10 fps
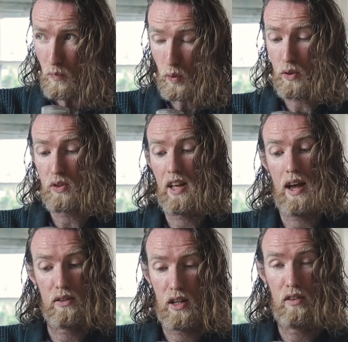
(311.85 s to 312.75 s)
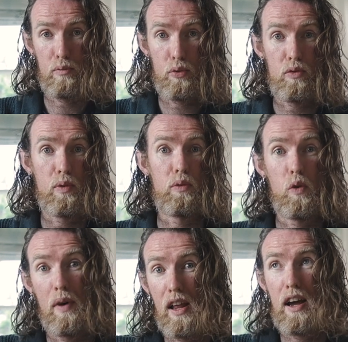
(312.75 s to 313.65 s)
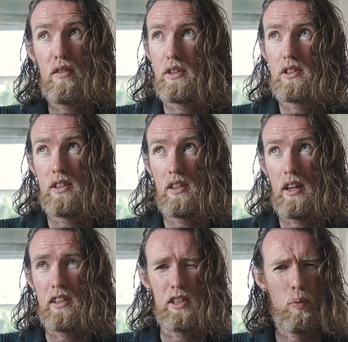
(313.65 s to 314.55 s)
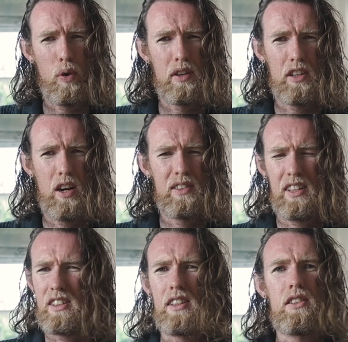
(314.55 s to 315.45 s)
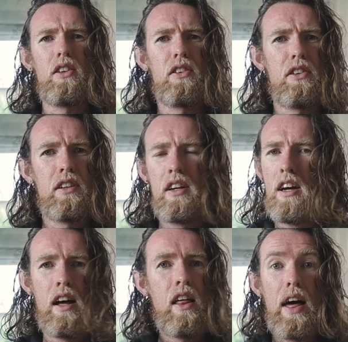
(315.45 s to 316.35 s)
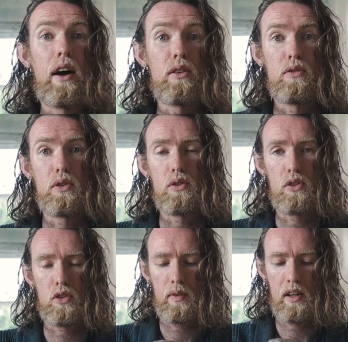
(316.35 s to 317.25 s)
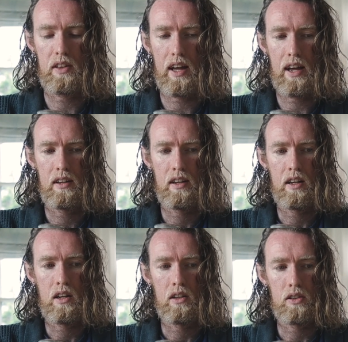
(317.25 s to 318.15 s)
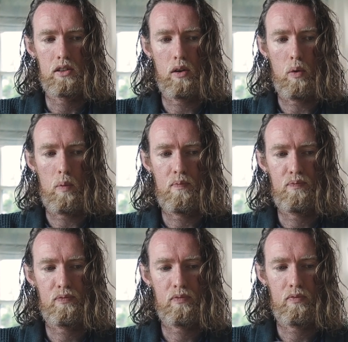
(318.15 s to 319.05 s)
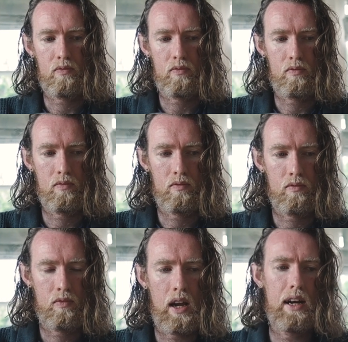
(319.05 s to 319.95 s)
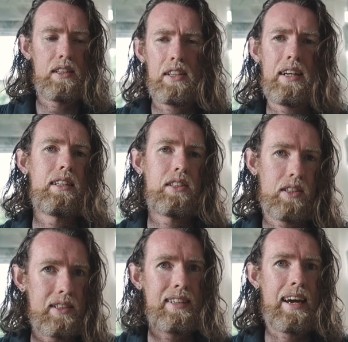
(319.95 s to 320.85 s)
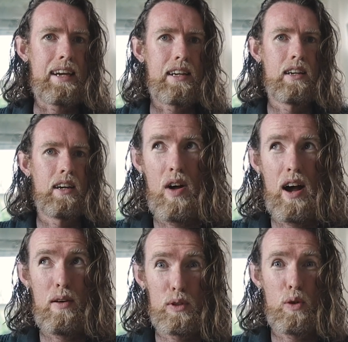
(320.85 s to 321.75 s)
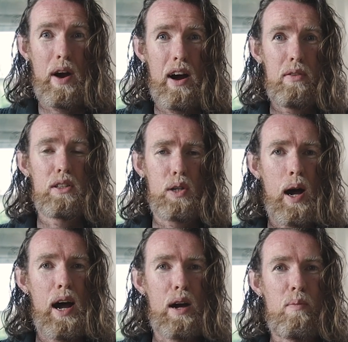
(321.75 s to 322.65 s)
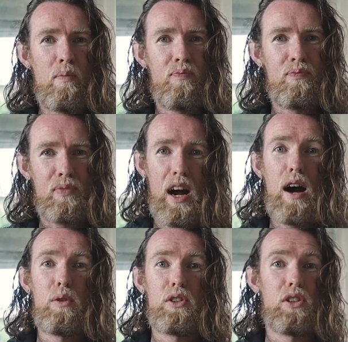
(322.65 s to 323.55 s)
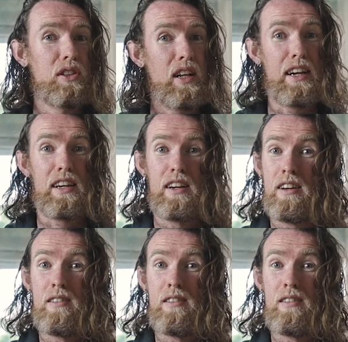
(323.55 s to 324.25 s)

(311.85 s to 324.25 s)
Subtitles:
which was the how self-improvement ruined my life, which at this point in time is like 600,000 views or something like that. So I say this to say, it was around the time I was just like